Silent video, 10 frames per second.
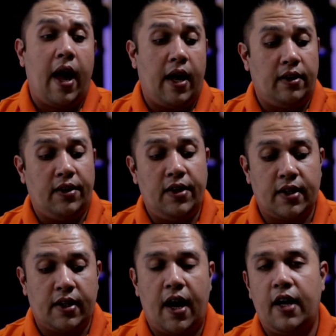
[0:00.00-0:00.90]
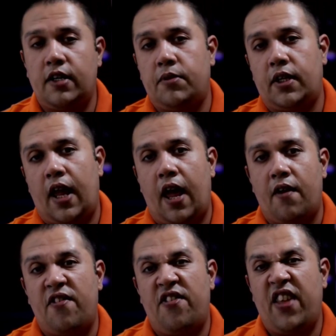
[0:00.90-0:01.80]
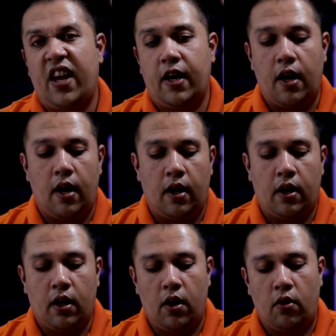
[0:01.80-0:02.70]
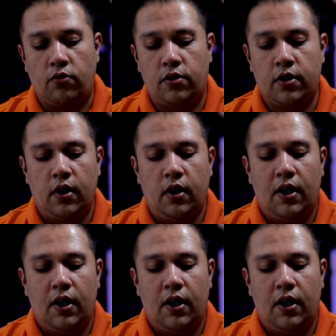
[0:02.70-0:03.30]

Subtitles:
and these are the items that they have: thicker clothes,